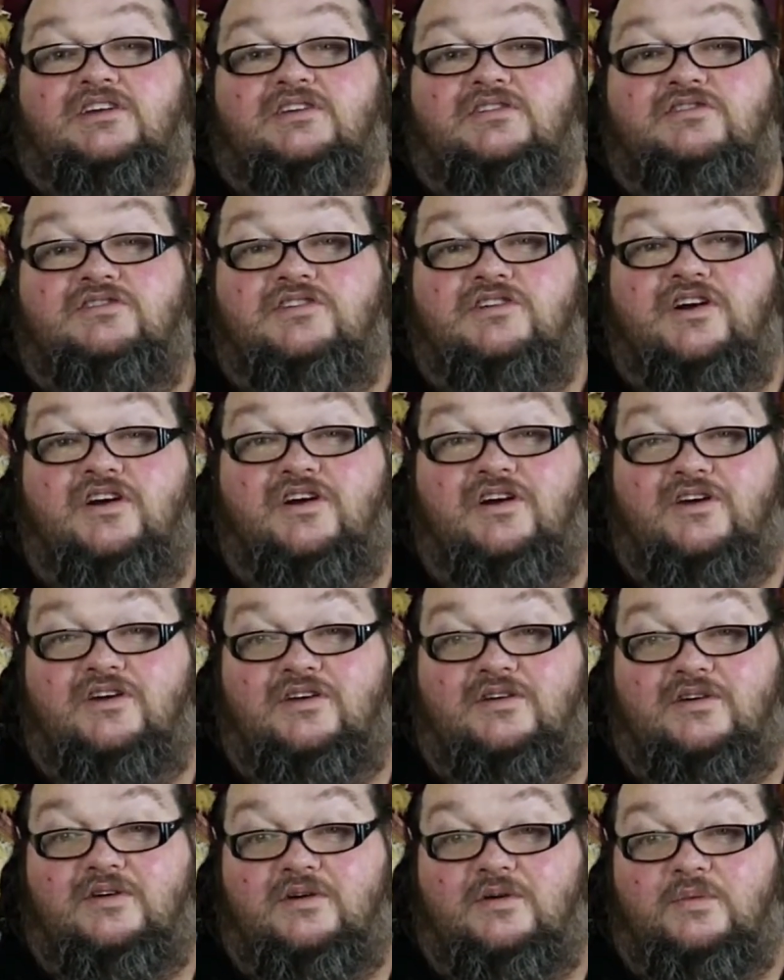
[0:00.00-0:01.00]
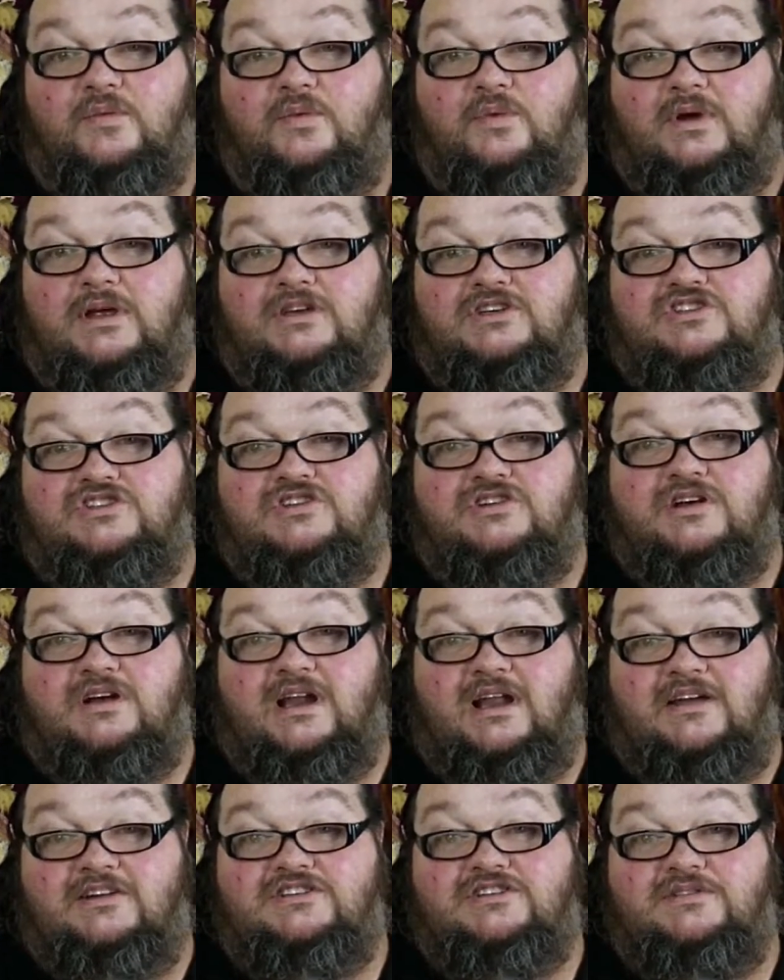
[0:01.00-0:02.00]
you know which
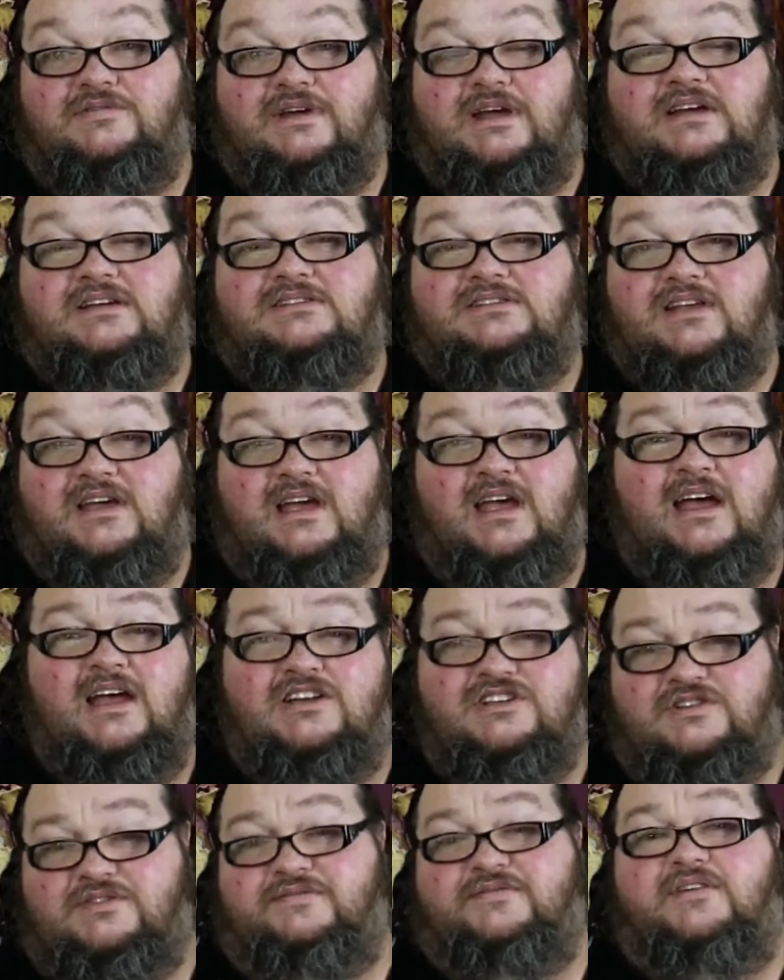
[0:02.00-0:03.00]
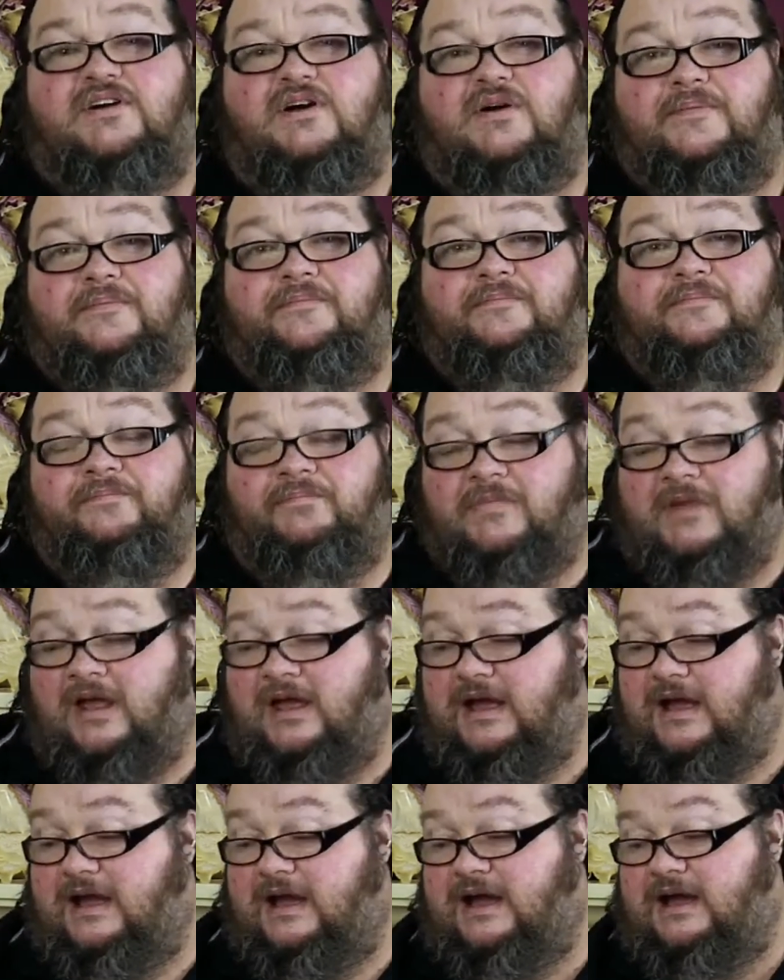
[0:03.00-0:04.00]
clutch of eggs they hatch from,
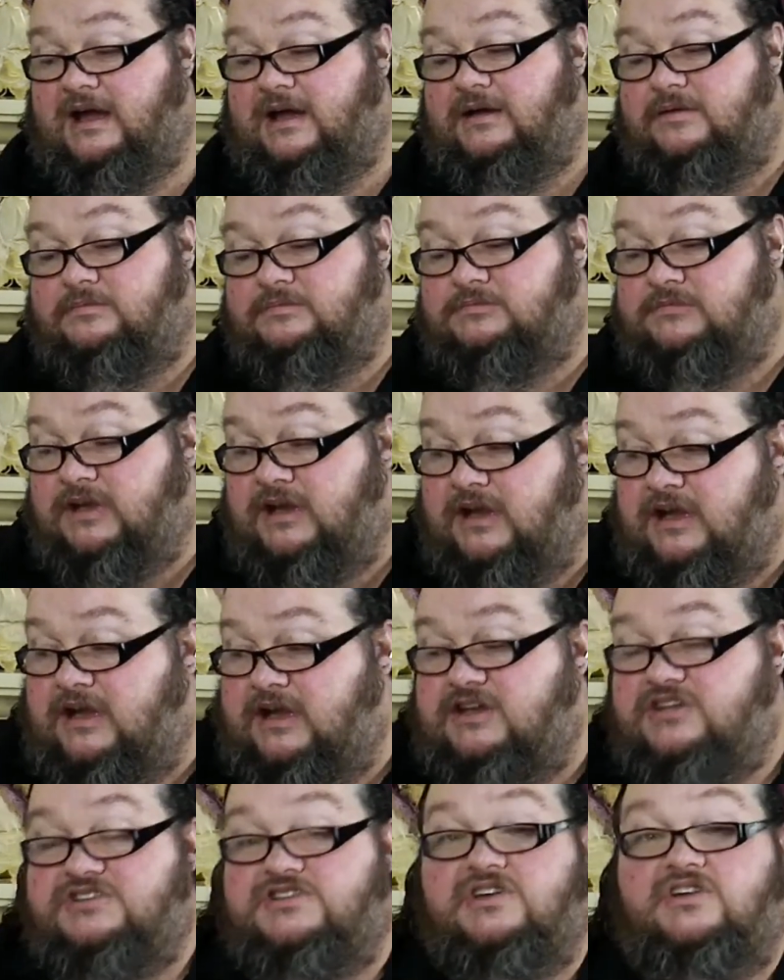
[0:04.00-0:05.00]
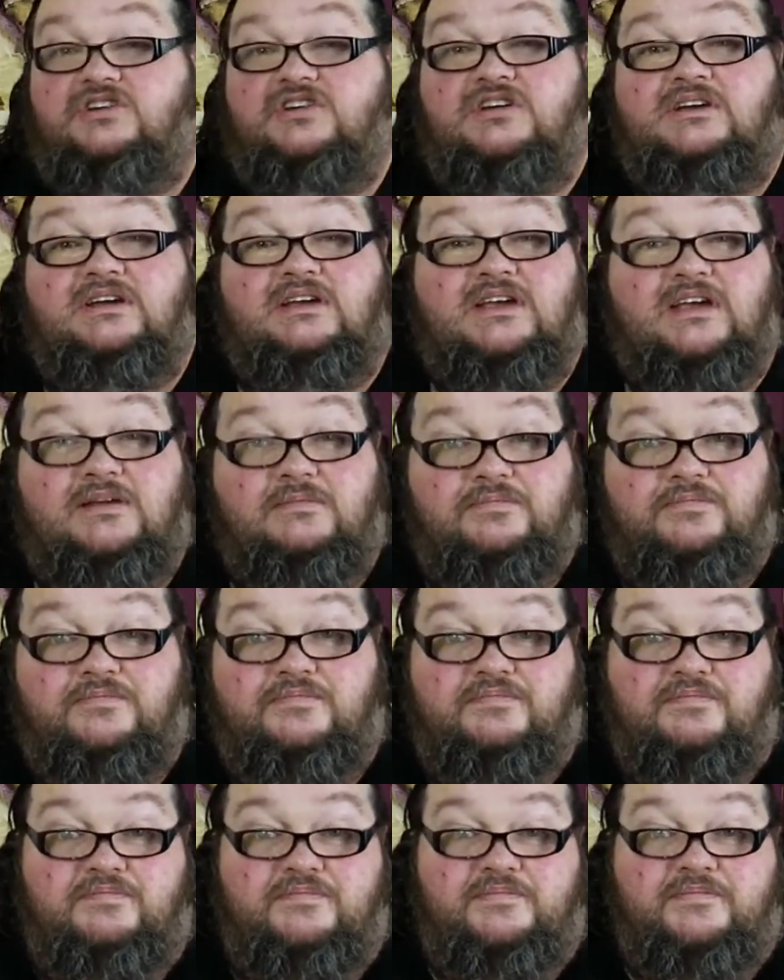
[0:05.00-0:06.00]
so you can keep
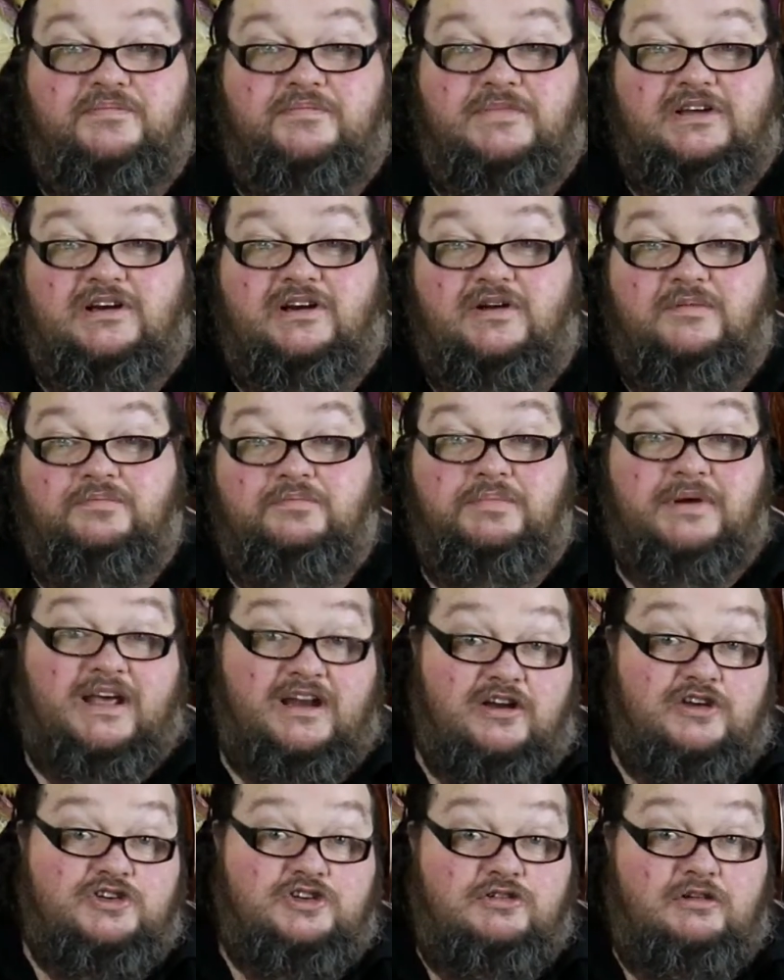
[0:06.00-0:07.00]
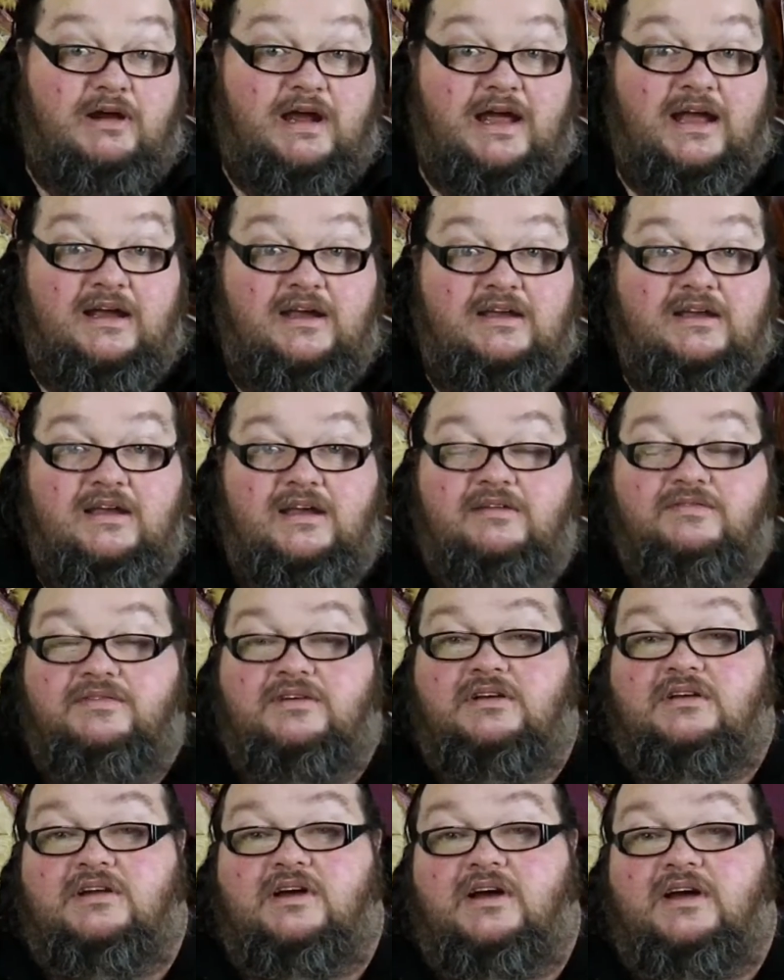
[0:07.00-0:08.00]
better track, if
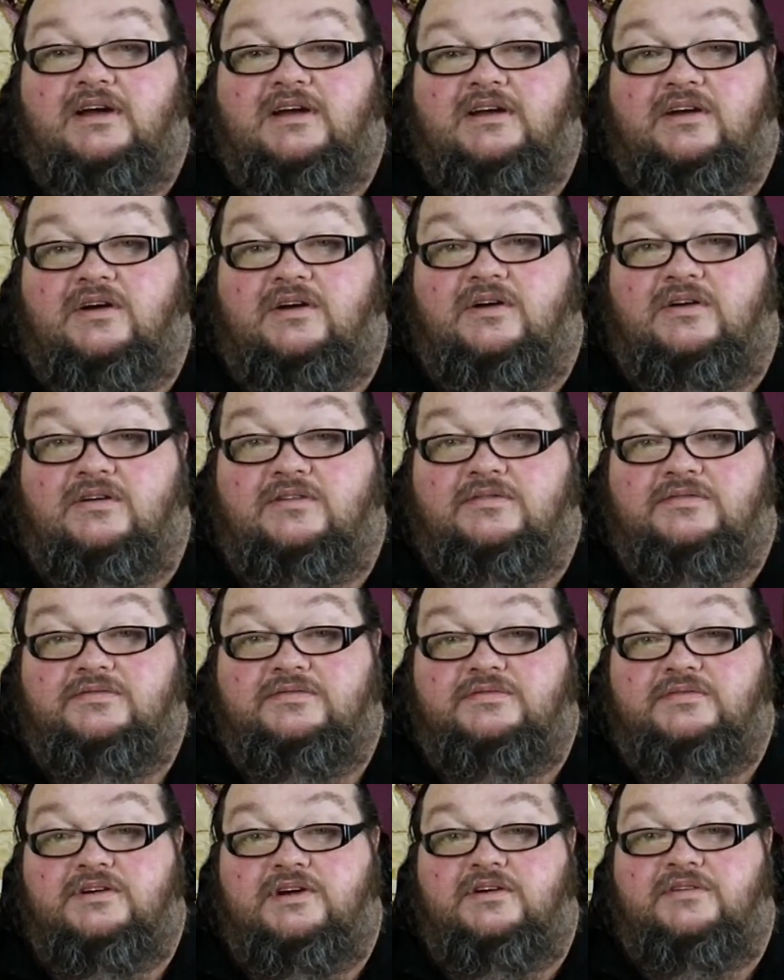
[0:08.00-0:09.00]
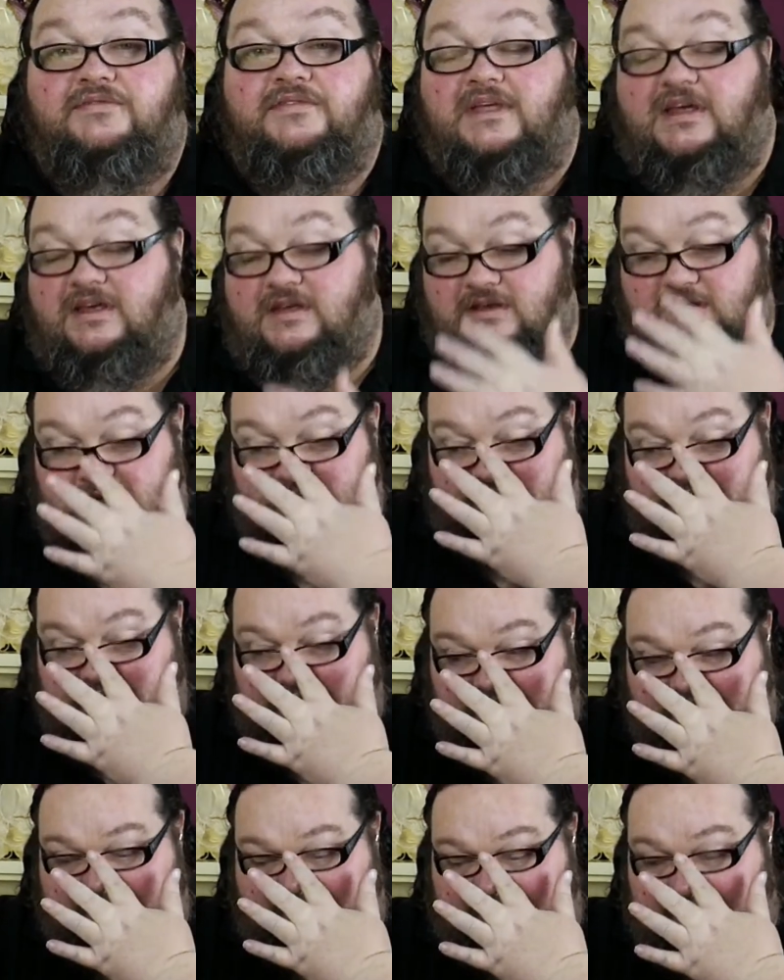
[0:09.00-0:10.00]
you like, of
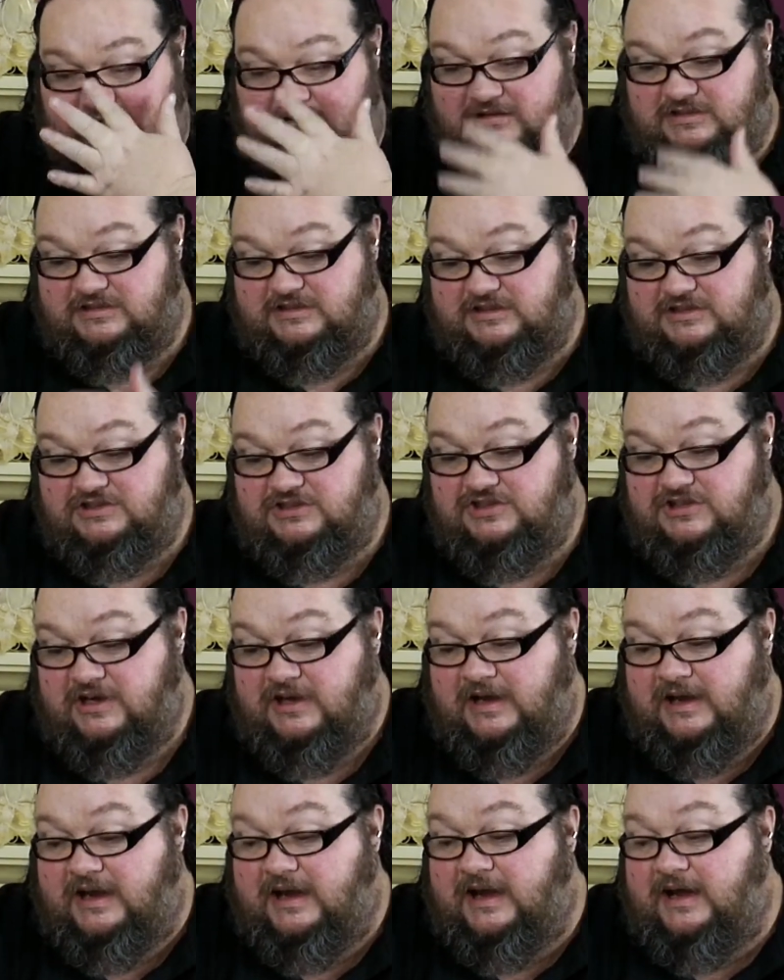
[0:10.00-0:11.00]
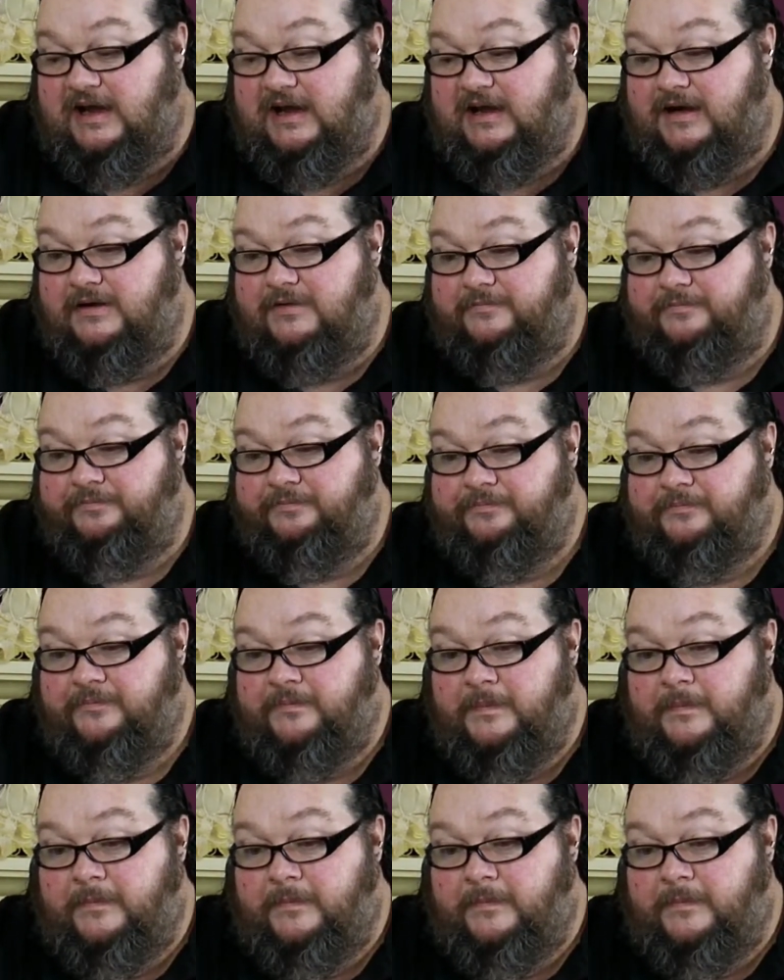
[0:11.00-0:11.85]
their heritage. And